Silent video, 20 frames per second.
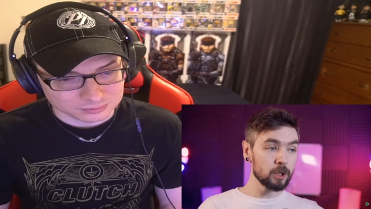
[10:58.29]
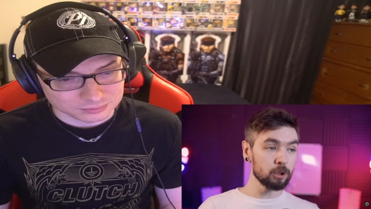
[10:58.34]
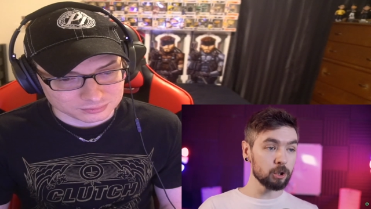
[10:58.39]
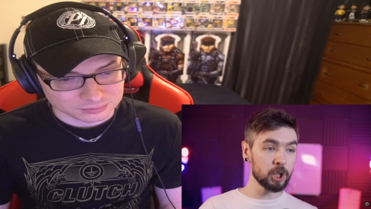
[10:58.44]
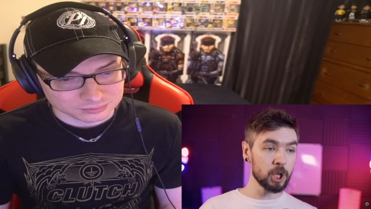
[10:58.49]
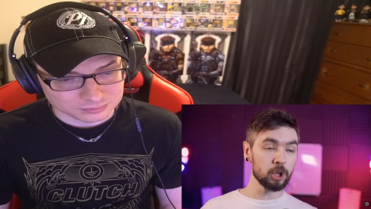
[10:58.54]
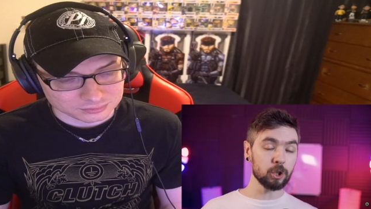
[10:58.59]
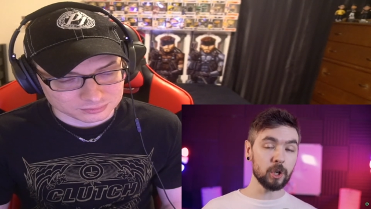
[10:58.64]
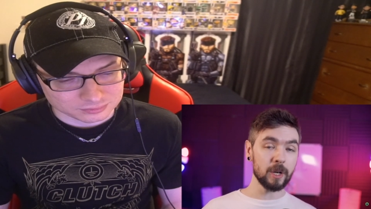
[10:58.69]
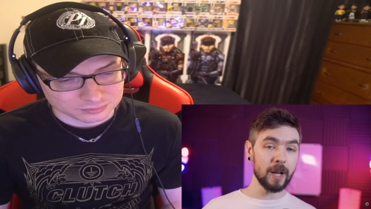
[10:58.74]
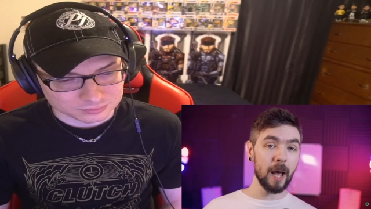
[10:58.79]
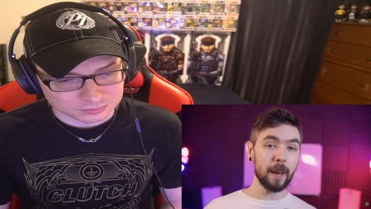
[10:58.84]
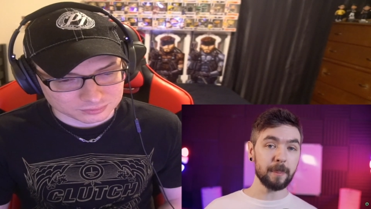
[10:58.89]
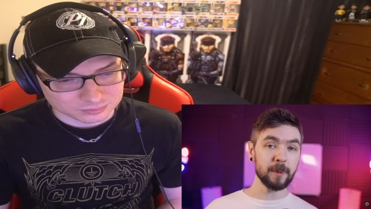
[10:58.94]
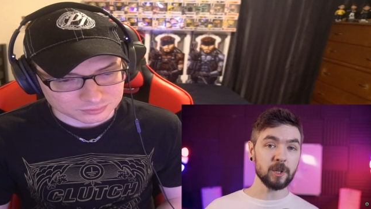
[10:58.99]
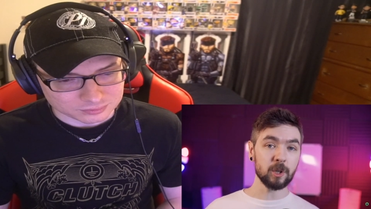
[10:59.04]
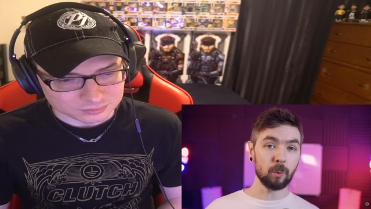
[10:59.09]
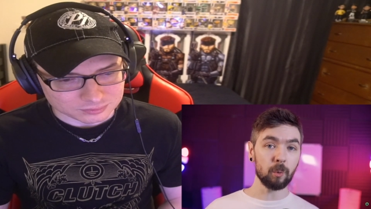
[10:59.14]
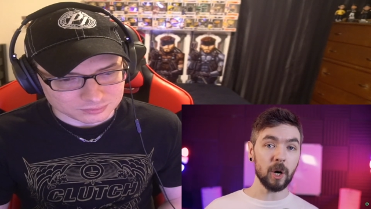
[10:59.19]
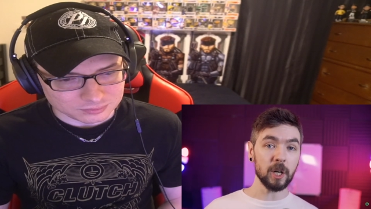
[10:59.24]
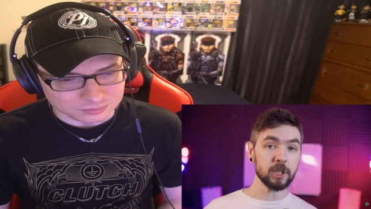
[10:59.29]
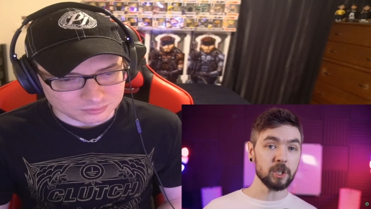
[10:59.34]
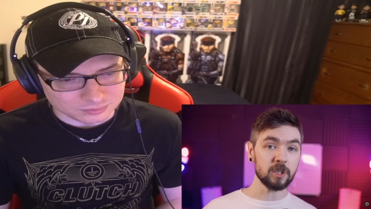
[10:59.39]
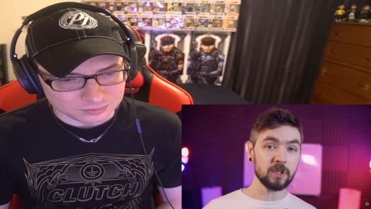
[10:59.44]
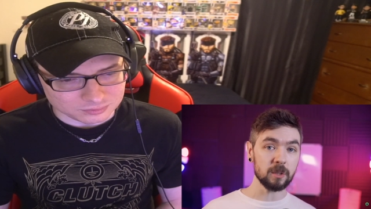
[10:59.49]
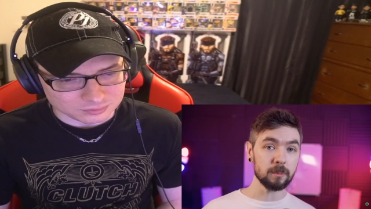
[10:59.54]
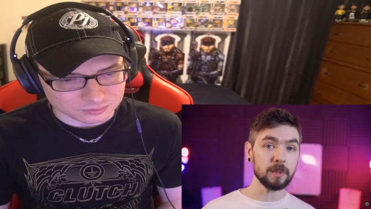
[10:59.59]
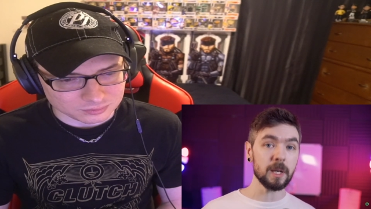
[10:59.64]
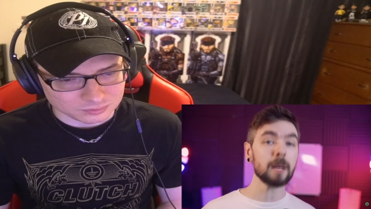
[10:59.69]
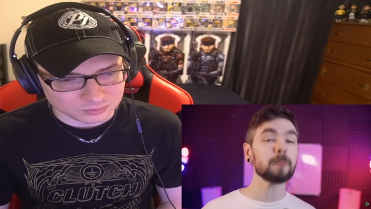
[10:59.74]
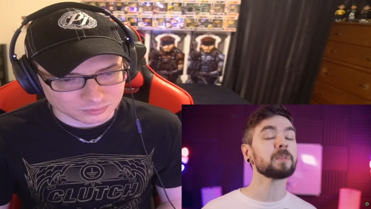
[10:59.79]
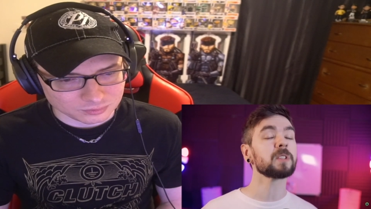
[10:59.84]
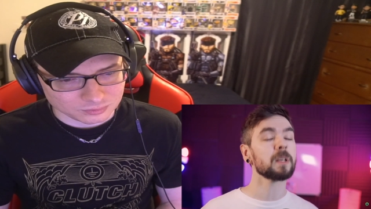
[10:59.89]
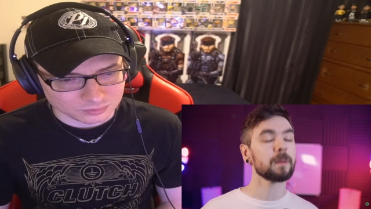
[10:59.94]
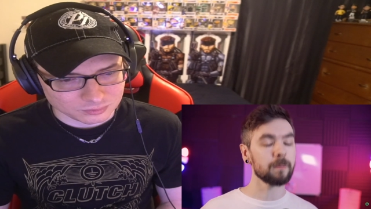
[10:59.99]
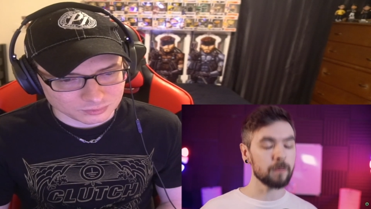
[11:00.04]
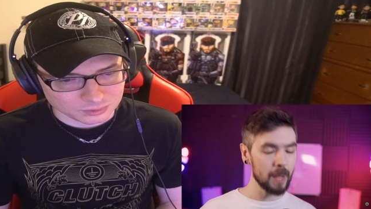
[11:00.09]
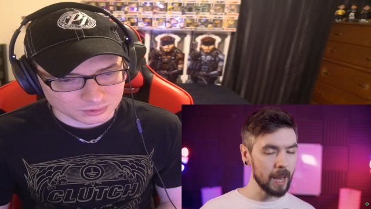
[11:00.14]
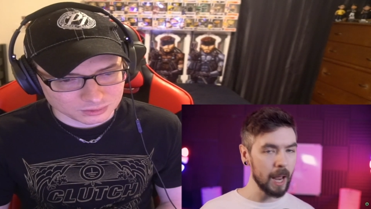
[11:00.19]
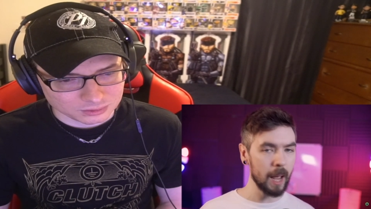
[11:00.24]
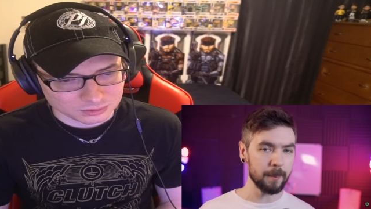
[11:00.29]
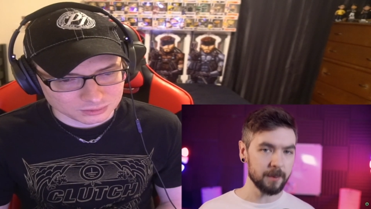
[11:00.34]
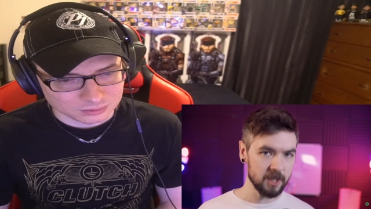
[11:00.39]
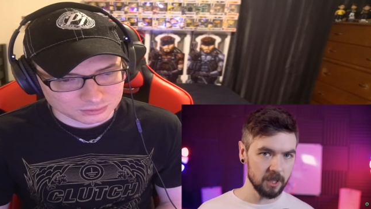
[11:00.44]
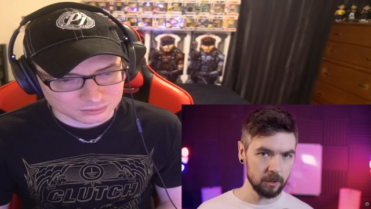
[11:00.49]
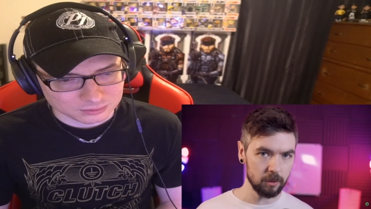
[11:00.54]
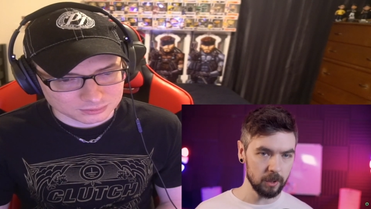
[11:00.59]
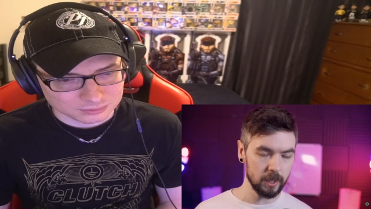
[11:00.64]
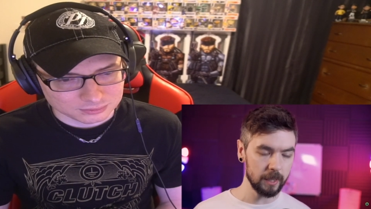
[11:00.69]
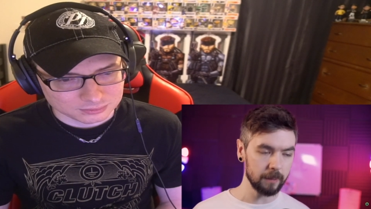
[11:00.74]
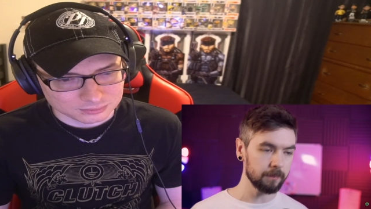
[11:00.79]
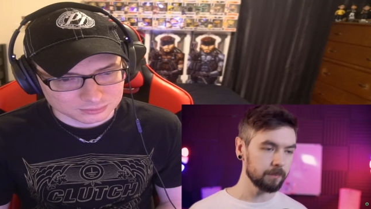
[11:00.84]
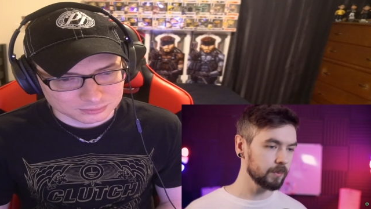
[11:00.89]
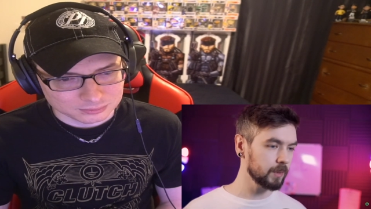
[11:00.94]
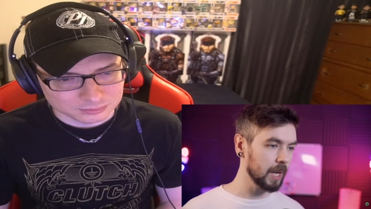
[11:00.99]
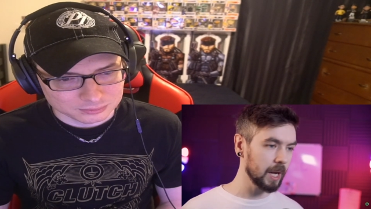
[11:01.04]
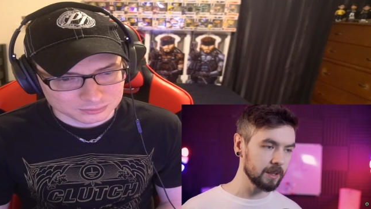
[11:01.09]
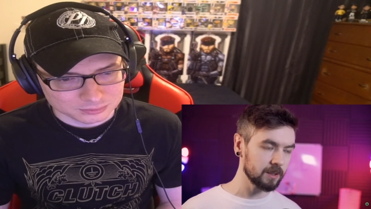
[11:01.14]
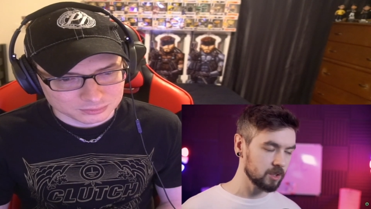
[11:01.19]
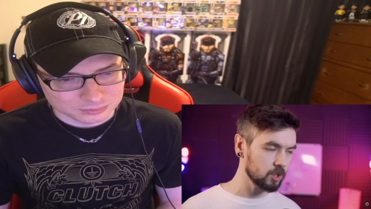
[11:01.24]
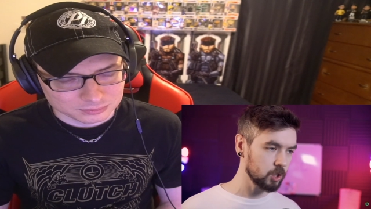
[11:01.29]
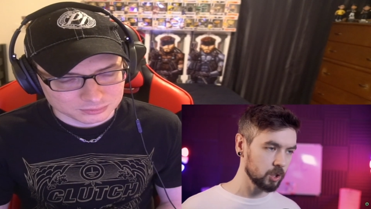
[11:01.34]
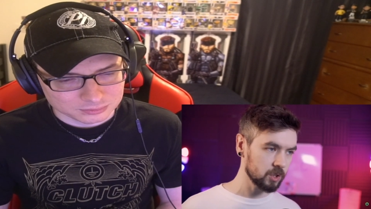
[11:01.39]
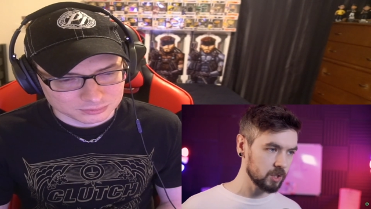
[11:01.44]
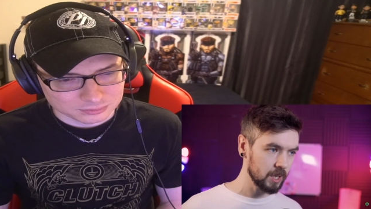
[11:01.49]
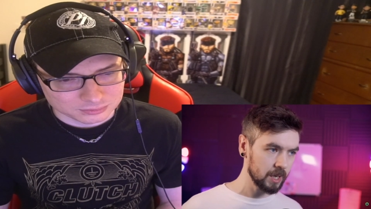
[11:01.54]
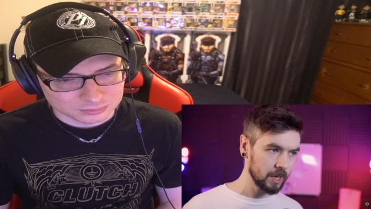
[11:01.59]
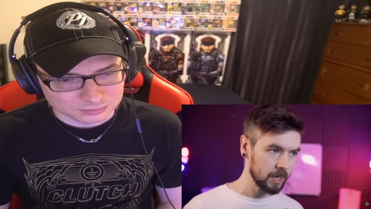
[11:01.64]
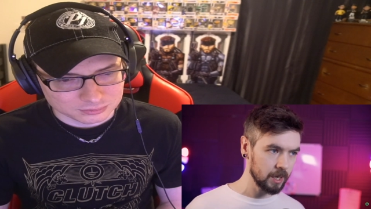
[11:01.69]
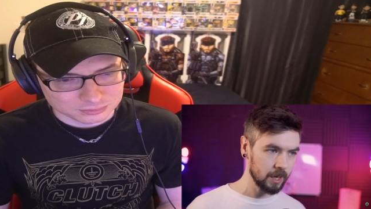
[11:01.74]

Speaker 1: Do children happen to watch it sometimes? Absolutely. That's just an